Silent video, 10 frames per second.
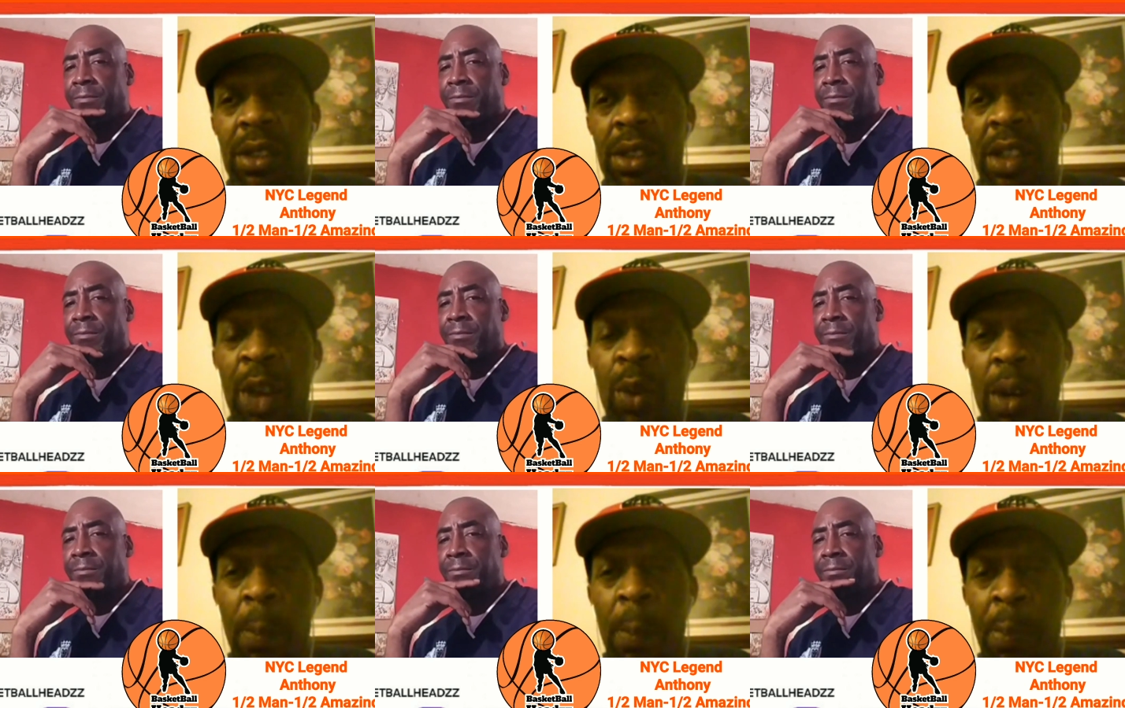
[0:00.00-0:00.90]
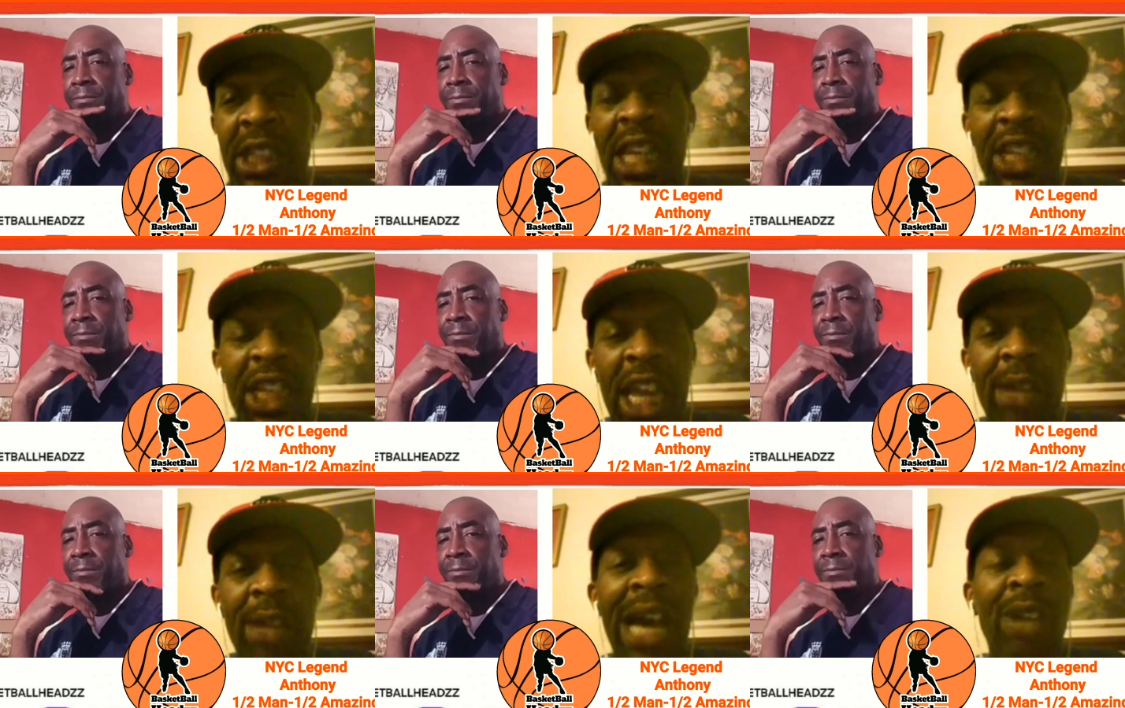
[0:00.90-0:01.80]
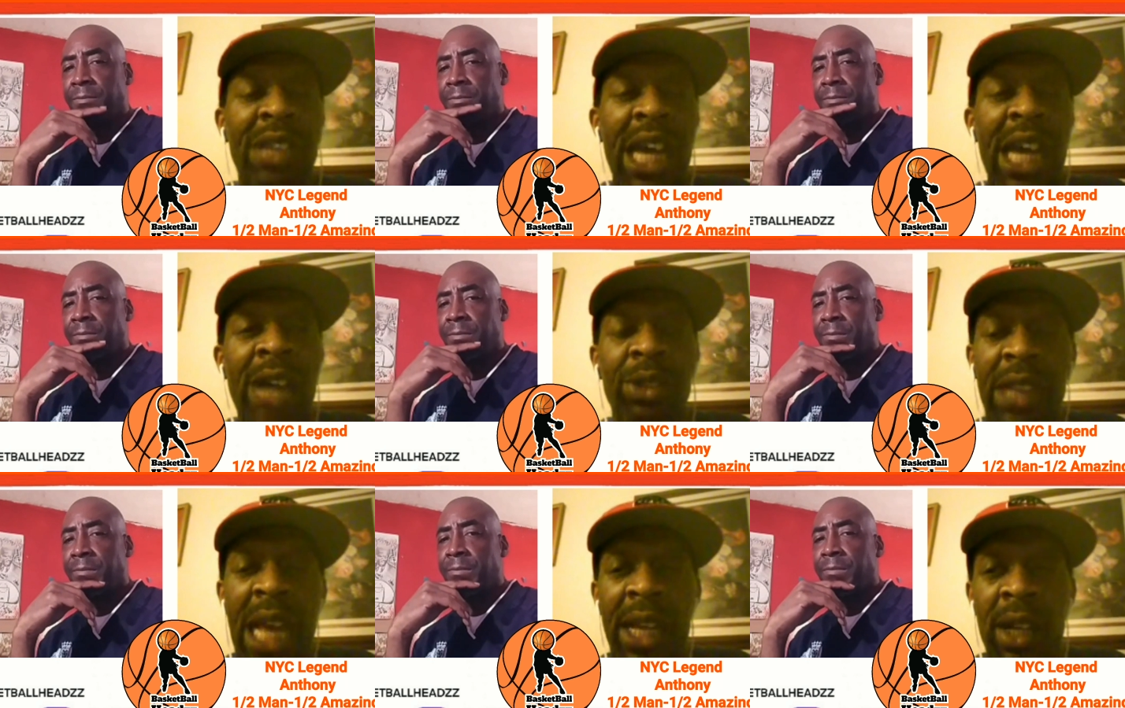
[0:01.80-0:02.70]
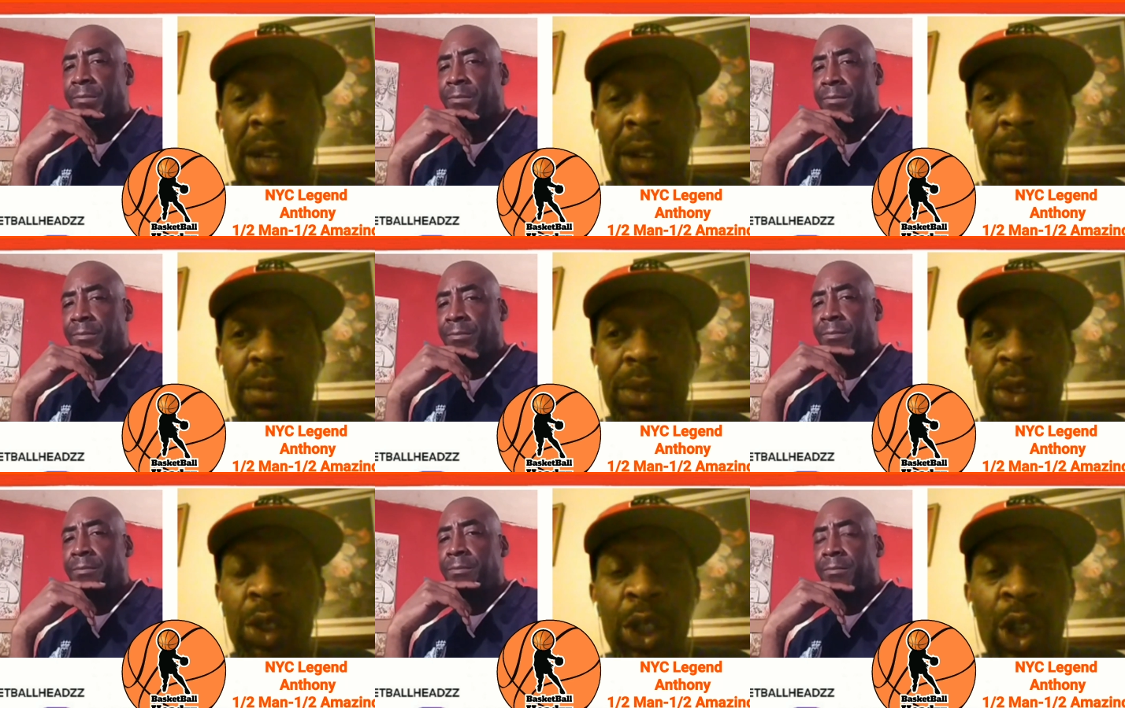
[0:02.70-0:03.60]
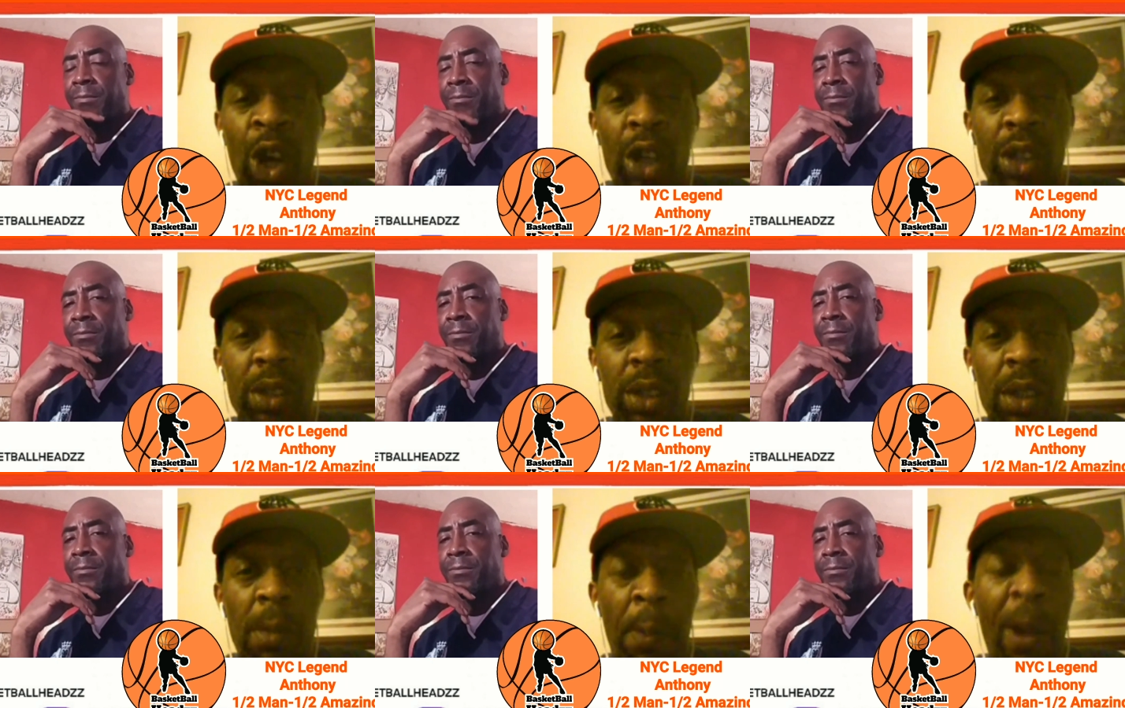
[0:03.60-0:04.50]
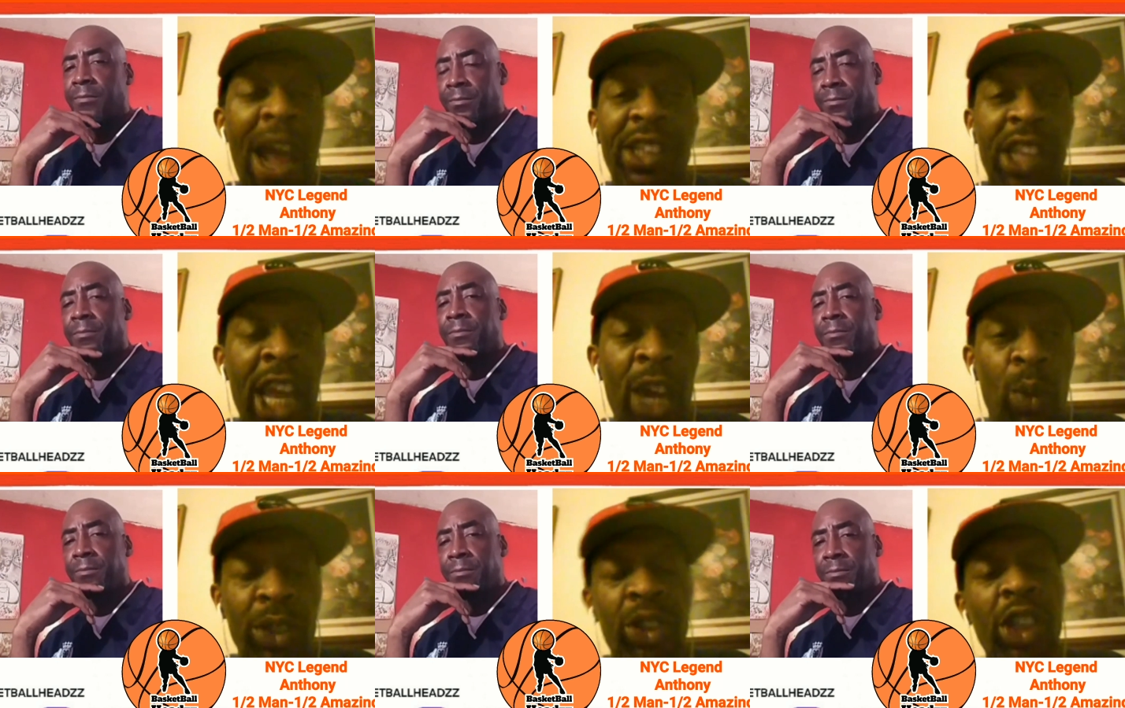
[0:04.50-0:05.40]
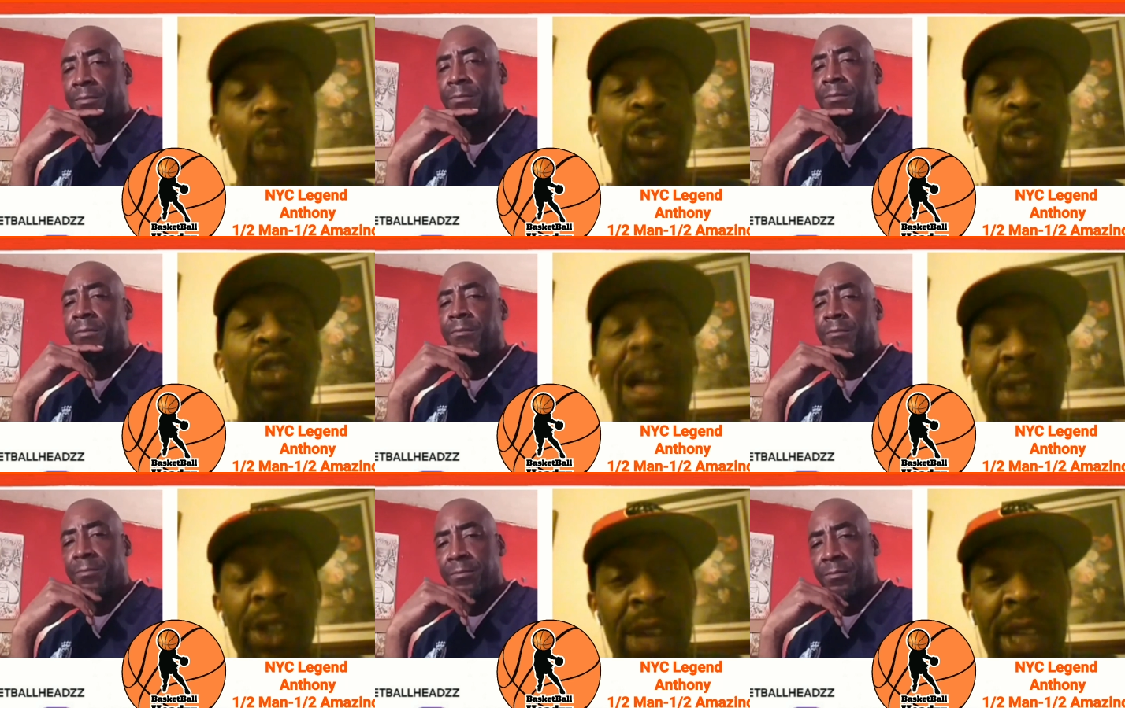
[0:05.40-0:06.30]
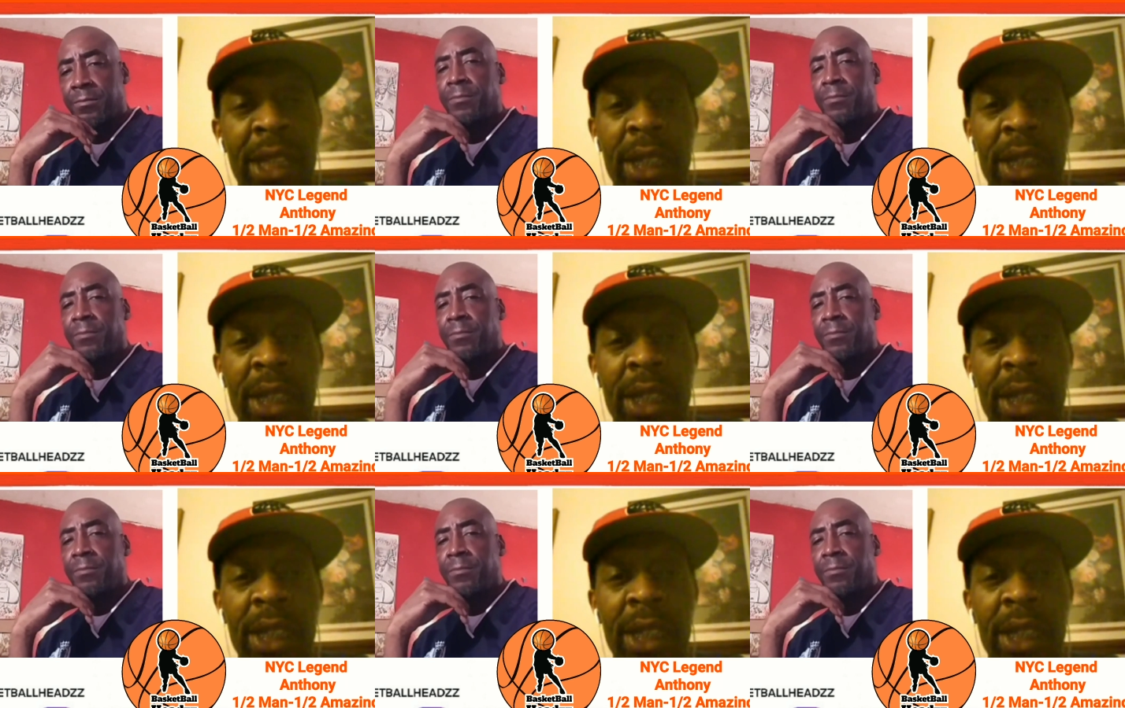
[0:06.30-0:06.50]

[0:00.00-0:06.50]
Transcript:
Speaker 1: they were putting together games out outside of New York prior to and one, so they were traveling already.